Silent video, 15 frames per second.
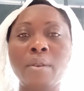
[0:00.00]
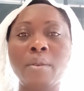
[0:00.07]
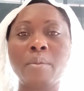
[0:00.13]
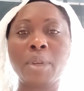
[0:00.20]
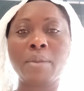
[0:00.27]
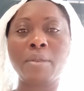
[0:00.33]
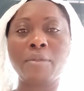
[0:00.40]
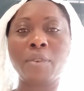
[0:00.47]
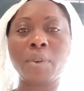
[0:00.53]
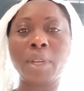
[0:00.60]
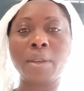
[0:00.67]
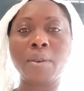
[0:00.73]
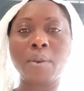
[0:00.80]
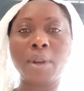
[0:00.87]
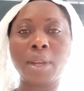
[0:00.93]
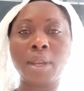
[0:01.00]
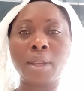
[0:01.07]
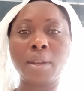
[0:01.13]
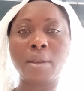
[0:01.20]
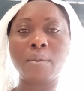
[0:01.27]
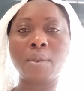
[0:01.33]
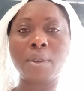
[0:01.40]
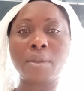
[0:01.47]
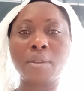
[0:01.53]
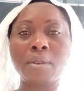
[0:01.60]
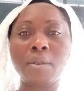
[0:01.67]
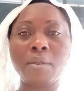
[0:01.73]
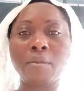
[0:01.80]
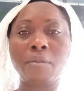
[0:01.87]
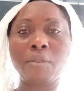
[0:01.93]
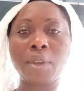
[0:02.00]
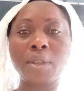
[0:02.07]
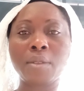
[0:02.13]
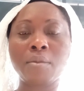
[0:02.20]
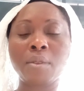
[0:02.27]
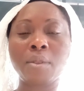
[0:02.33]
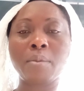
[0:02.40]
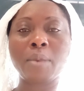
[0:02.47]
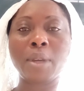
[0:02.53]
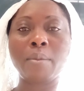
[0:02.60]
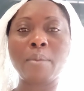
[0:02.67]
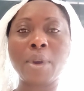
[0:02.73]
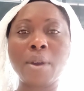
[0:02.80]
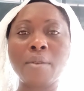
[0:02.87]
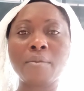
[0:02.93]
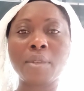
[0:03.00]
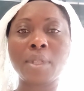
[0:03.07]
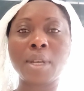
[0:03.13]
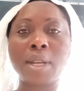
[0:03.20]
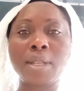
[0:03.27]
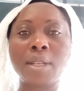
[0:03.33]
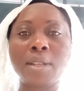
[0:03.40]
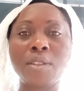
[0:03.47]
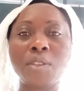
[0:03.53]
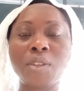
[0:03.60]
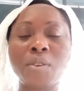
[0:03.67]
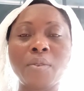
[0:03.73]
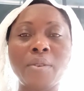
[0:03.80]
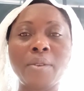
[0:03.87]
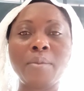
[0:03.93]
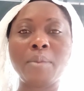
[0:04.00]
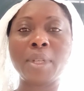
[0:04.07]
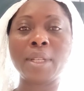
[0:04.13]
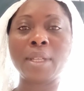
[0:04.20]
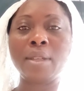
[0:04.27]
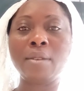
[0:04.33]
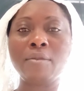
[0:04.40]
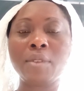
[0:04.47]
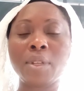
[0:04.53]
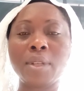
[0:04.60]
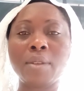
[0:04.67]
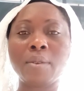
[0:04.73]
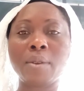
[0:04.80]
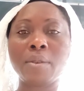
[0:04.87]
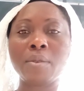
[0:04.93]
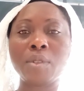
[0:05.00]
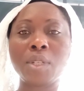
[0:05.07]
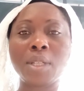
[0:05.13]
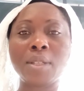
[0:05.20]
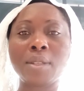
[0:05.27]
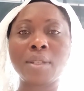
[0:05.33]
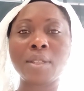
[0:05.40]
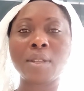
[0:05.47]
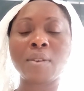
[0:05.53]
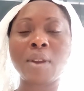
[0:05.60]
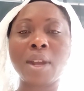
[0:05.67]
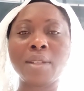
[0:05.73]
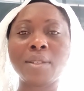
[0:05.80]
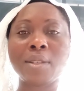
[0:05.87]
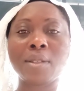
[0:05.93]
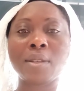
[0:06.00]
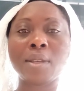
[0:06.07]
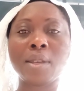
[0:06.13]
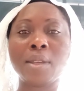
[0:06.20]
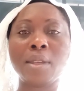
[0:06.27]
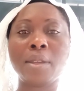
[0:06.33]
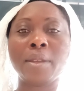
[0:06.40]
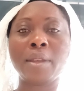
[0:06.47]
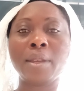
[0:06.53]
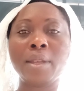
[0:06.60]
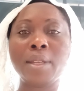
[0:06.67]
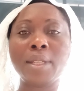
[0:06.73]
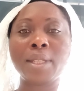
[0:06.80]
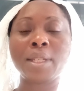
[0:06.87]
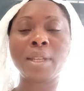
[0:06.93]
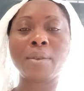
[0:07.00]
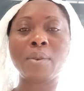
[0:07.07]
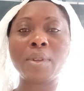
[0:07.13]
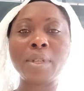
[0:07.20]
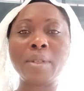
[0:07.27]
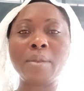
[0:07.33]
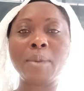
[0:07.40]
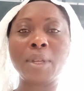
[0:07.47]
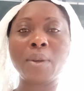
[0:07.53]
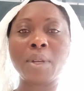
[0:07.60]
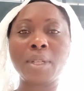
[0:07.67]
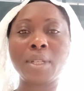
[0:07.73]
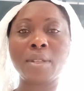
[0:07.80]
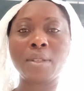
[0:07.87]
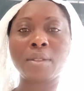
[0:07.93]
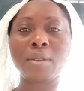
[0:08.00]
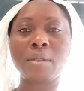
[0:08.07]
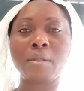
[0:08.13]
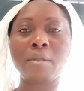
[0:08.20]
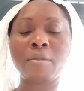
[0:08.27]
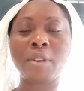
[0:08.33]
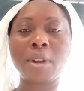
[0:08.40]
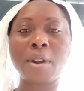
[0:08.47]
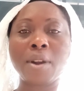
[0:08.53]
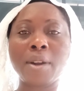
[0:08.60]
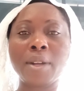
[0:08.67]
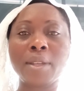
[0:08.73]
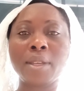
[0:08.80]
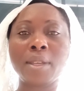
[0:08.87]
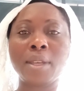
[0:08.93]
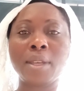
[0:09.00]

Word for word: But before I go ahead, I want to confess with my mouth that I truly believe that our Lord Jesus Christ is the only begotten Son of God.